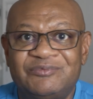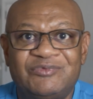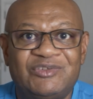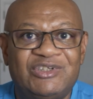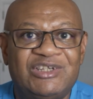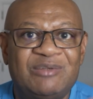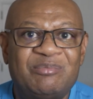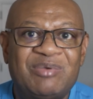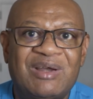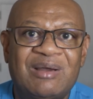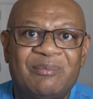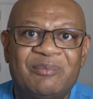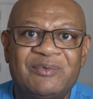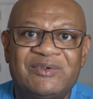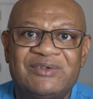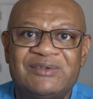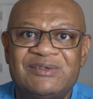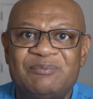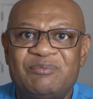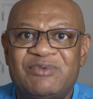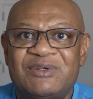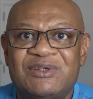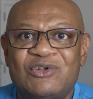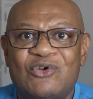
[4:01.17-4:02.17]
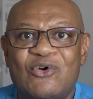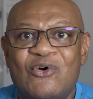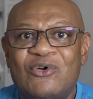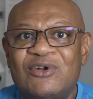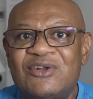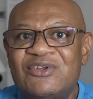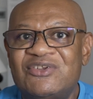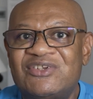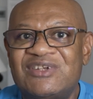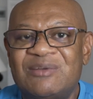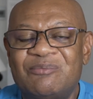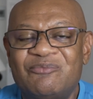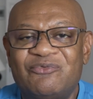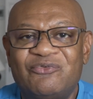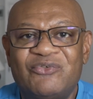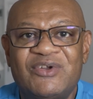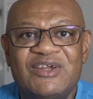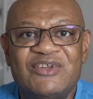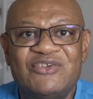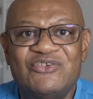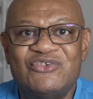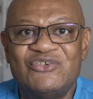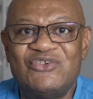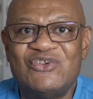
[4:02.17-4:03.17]
you probably be calling some
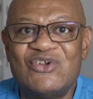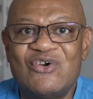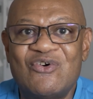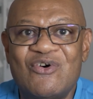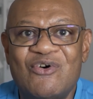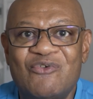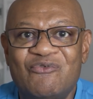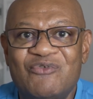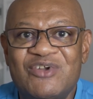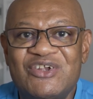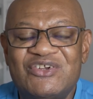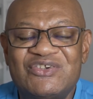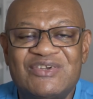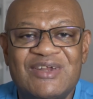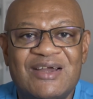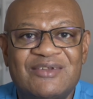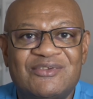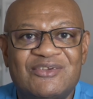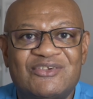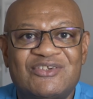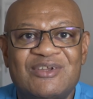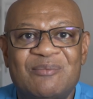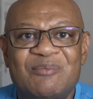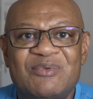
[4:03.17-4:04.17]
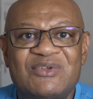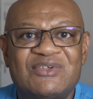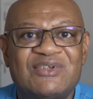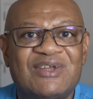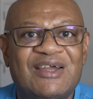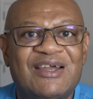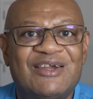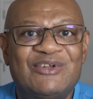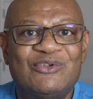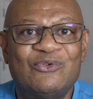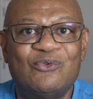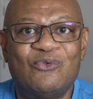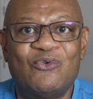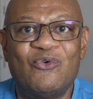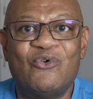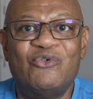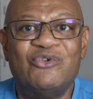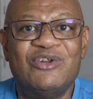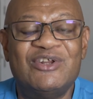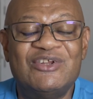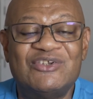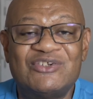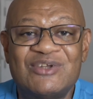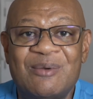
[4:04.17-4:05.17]
friends, you know, or reaching out to some site or
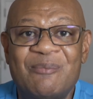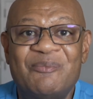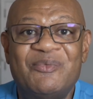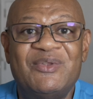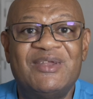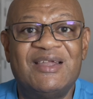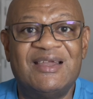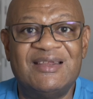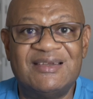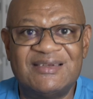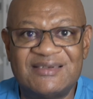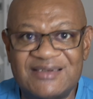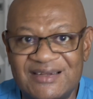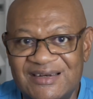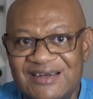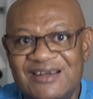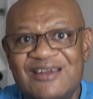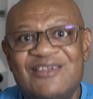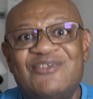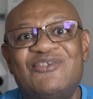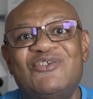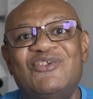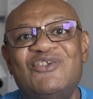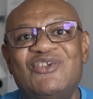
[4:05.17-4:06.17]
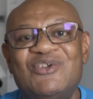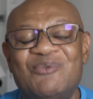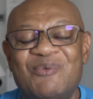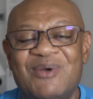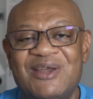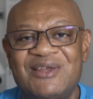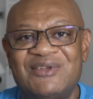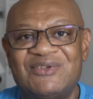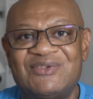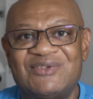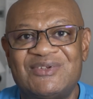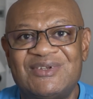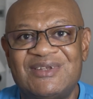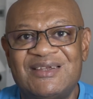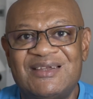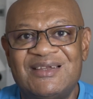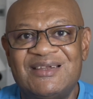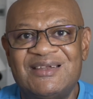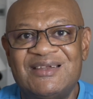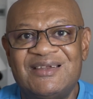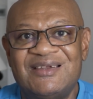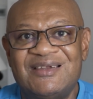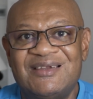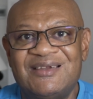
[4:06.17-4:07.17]
ordering something and sending it to the US.
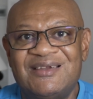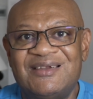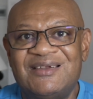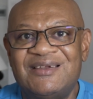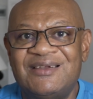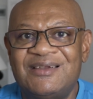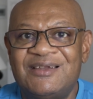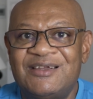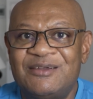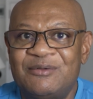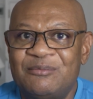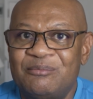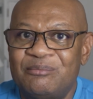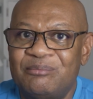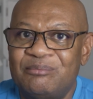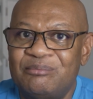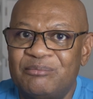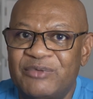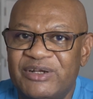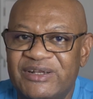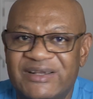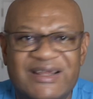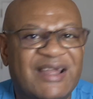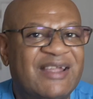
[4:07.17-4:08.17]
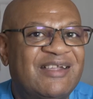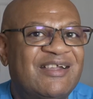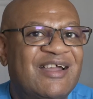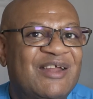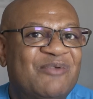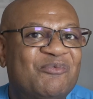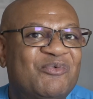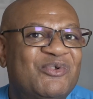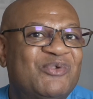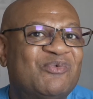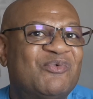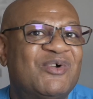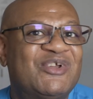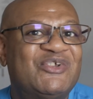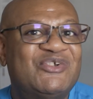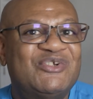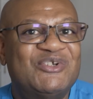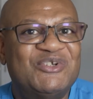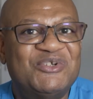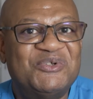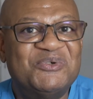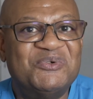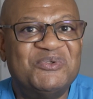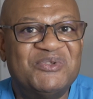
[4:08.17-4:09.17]
But Nikon wouldn't want you
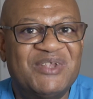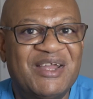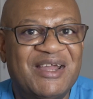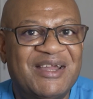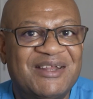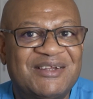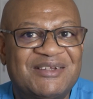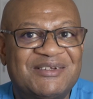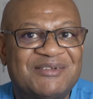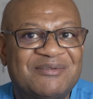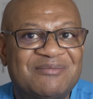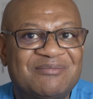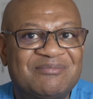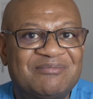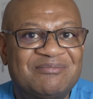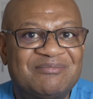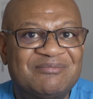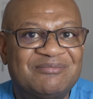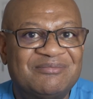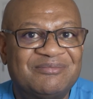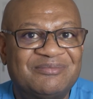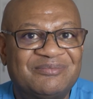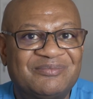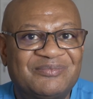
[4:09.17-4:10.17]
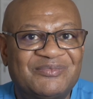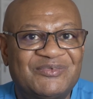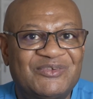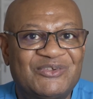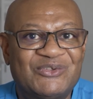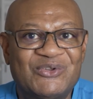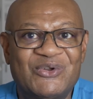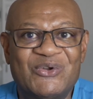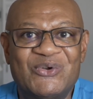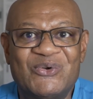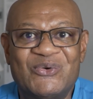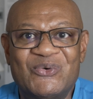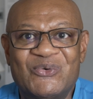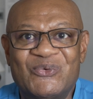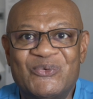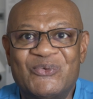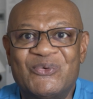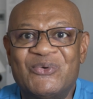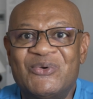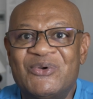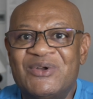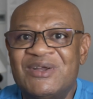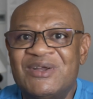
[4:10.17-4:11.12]
to do that. So